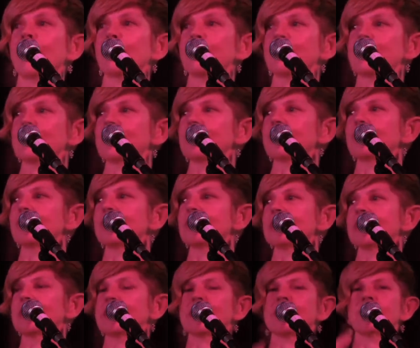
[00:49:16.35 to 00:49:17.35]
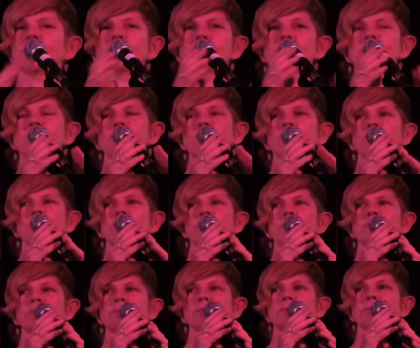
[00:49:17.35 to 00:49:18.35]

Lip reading: I would choose to tell this story